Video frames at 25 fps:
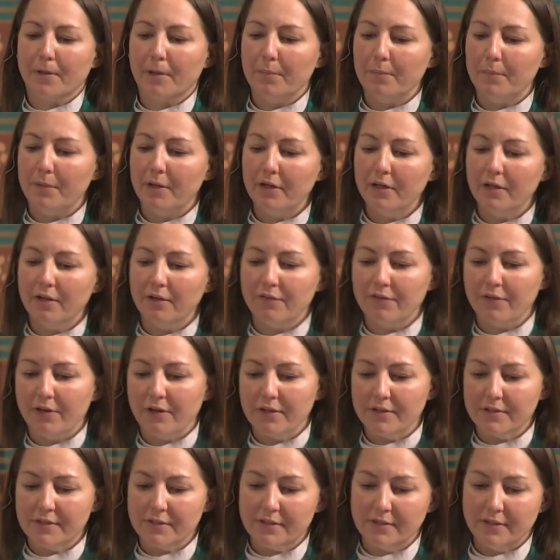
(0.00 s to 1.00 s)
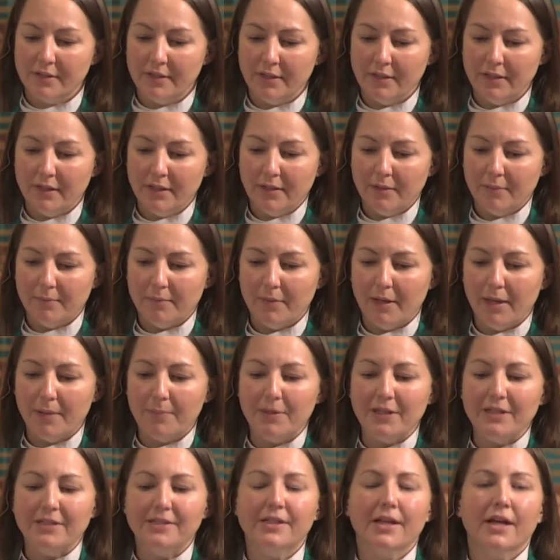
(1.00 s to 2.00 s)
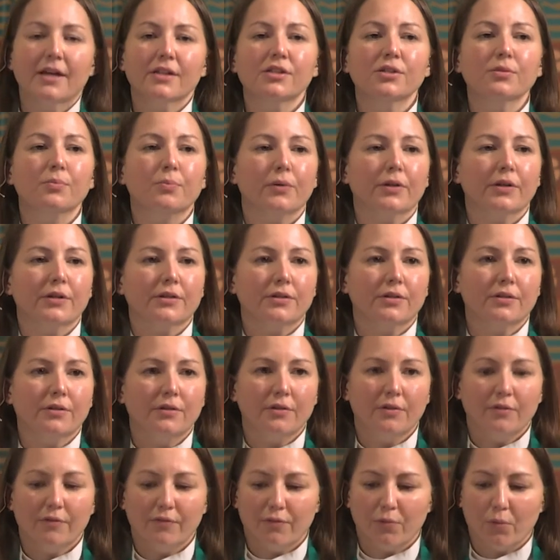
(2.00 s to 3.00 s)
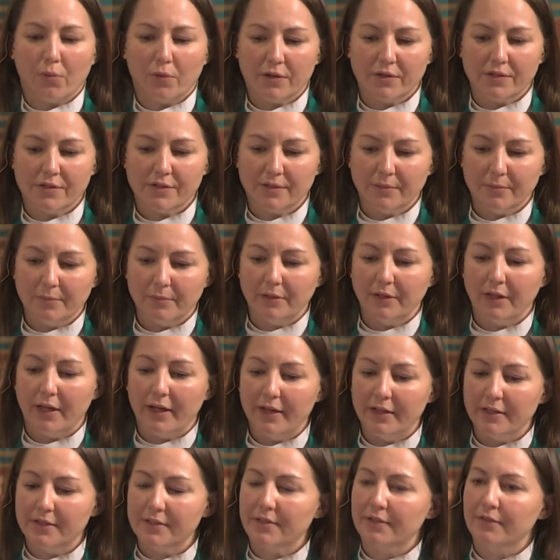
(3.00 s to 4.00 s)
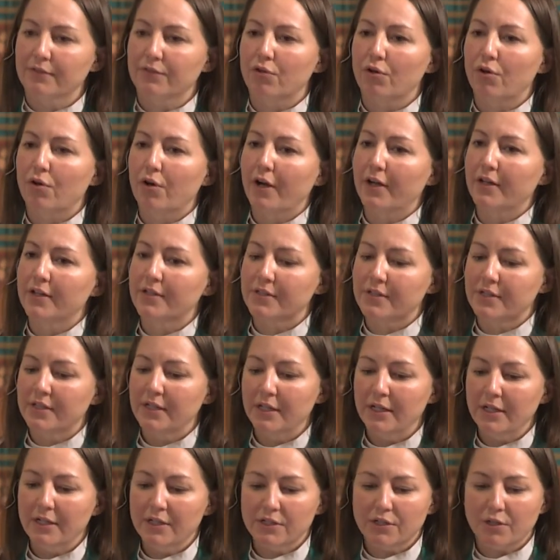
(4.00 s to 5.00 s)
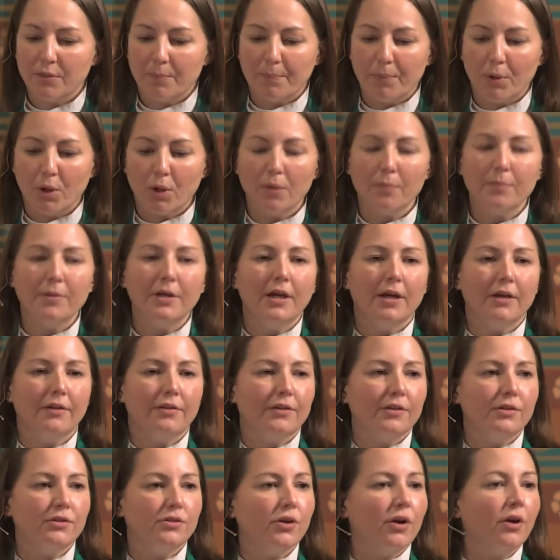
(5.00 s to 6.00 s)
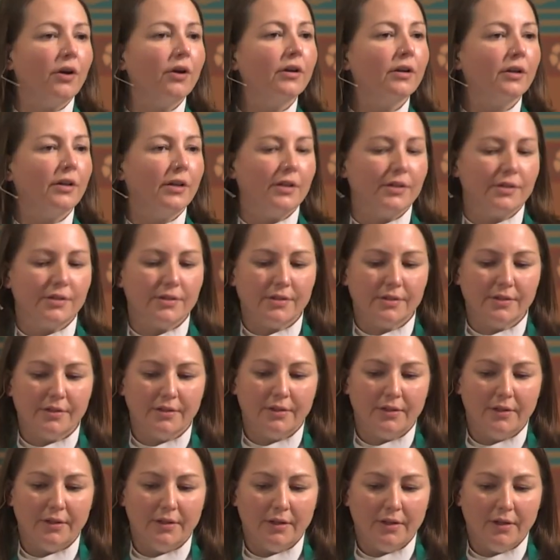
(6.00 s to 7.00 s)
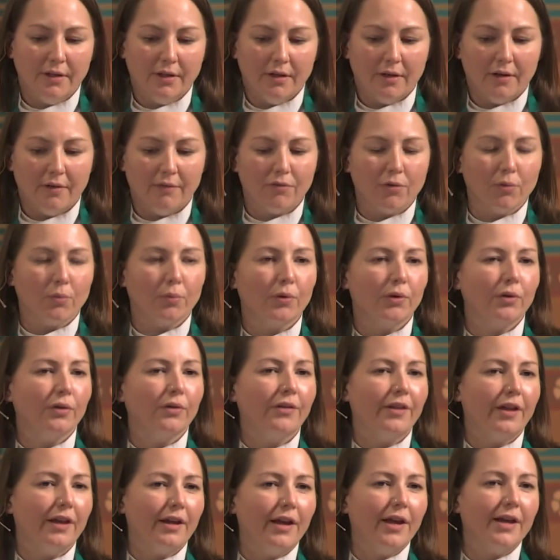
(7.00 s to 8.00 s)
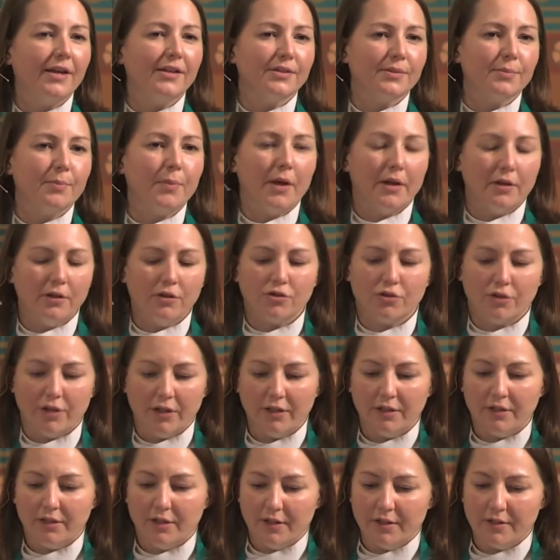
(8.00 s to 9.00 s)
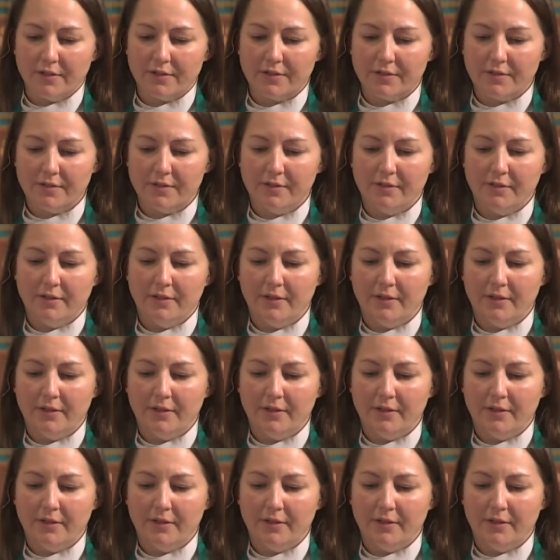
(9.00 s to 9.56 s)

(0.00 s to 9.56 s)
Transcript: Many of us may be desperate for some light of Christ to permeate the darkness of the world that has penetrated us.